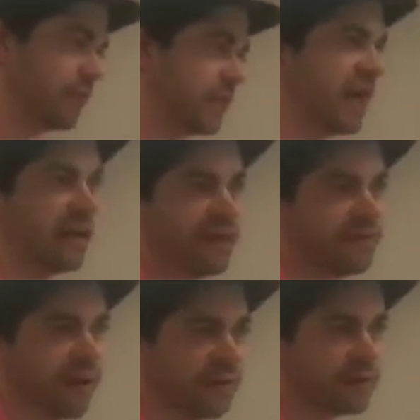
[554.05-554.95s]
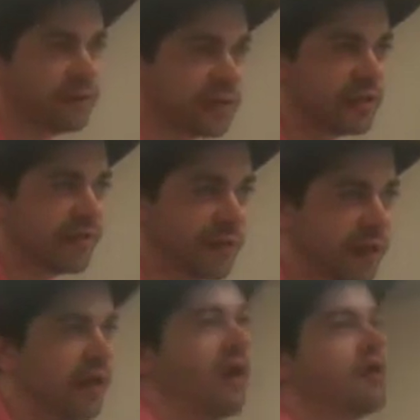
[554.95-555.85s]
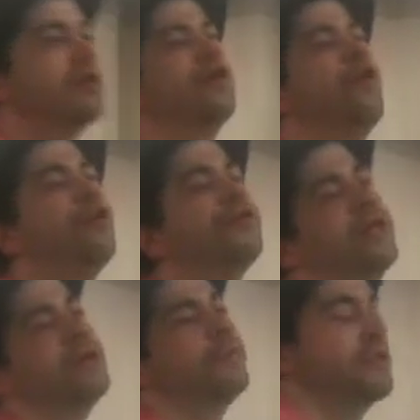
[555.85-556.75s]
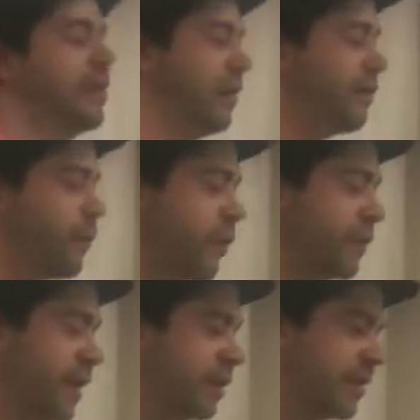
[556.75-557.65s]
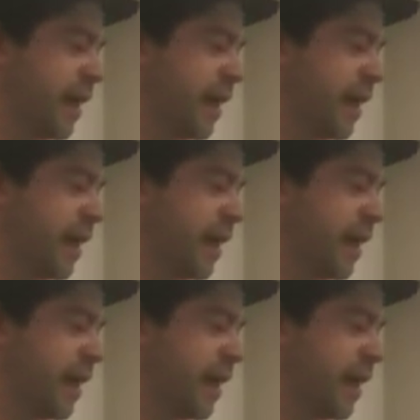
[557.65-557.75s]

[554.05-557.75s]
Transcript: selling favors and stuff like that. The, the whole thing was that if you were ordained as a